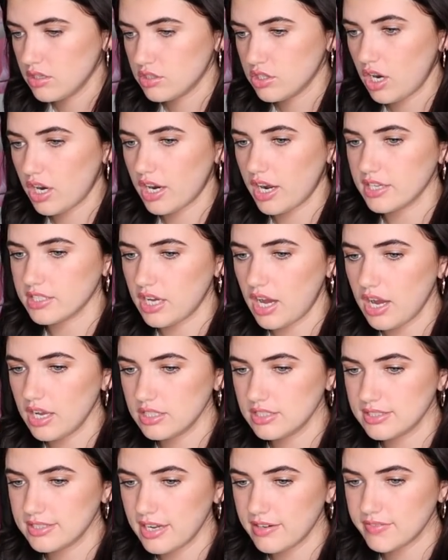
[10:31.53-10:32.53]
Sorry guys,
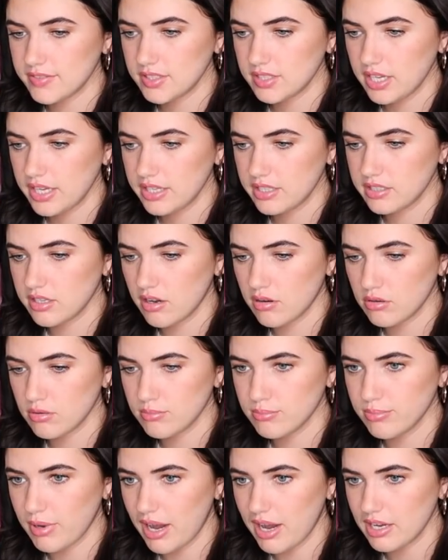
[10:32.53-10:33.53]
I'd never like go
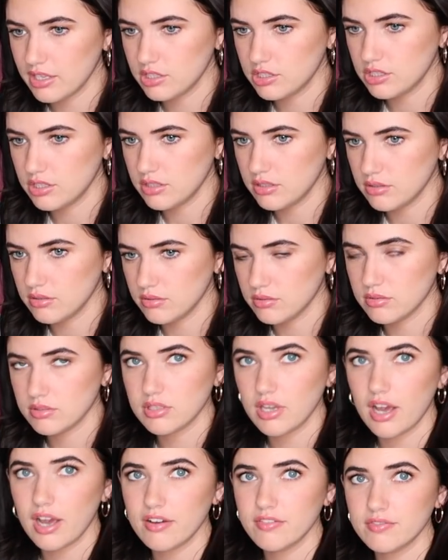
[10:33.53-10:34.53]
and buy
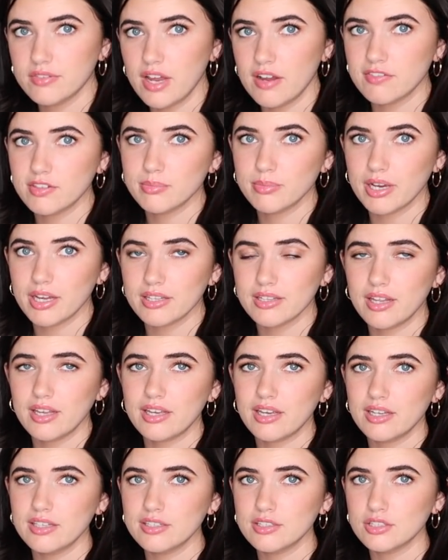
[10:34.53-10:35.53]
shoes. I've never been
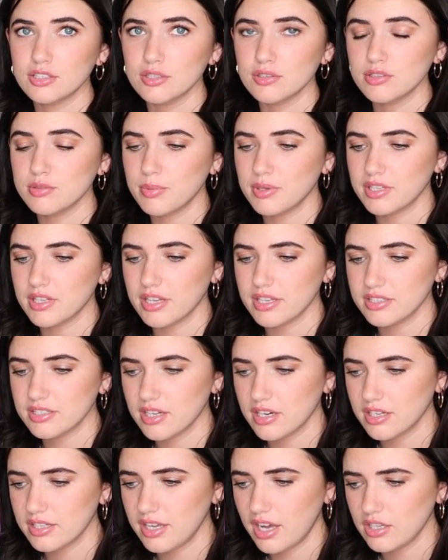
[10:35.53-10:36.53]
like into shoes, but then
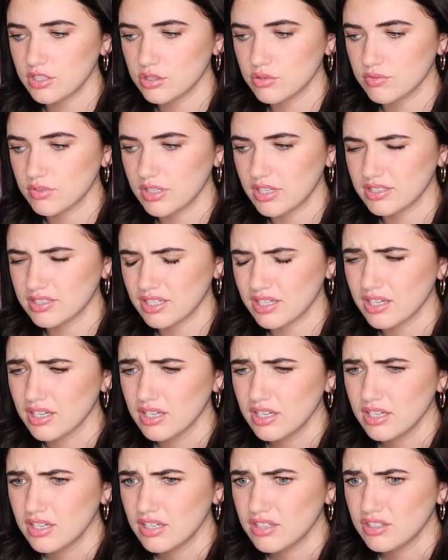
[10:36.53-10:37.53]
suddenly I just realized like
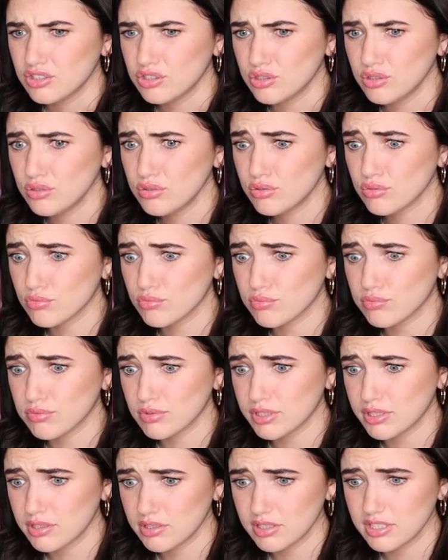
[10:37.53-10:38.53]
shoes
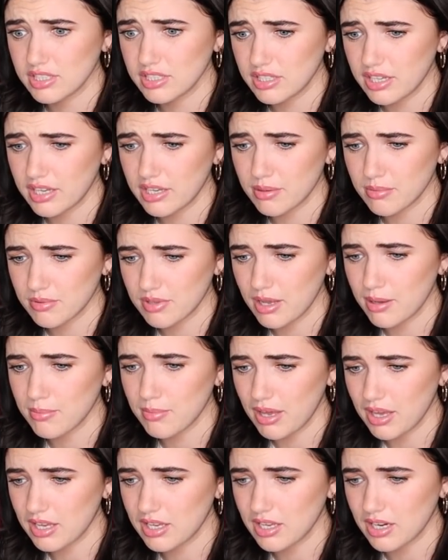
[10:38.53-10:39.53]
literally like they
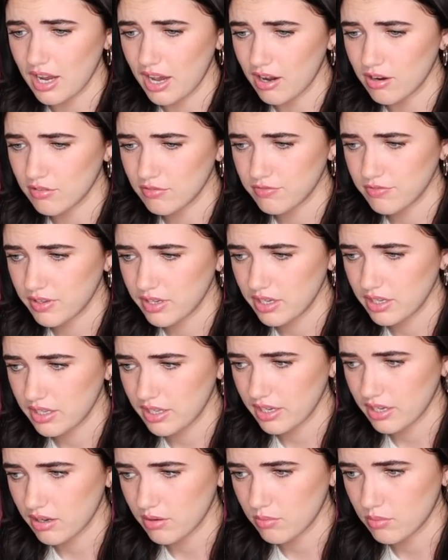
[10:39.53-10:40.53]
make an outfit
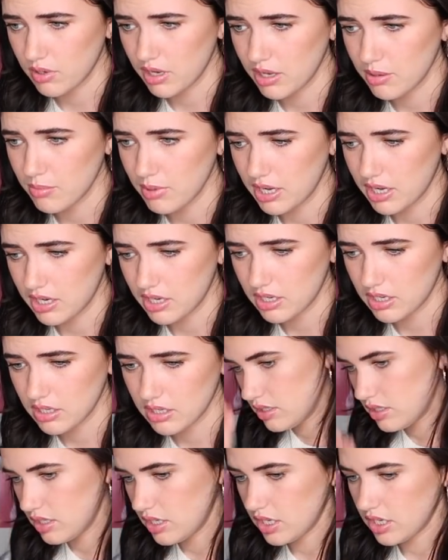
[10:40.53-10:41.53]
like way better.
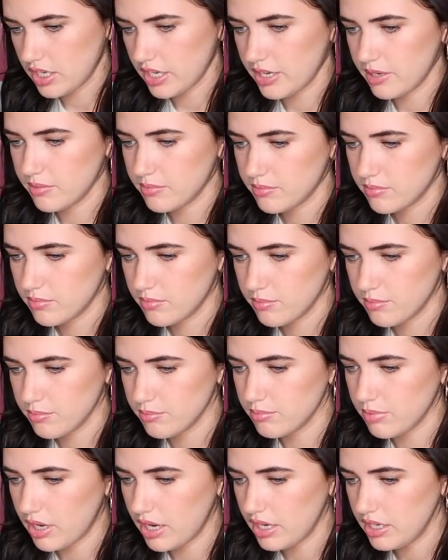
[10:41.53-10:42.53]
Okay,
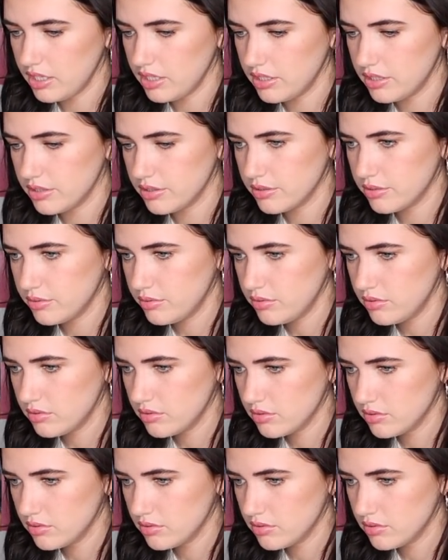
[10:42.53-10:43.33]
buy new.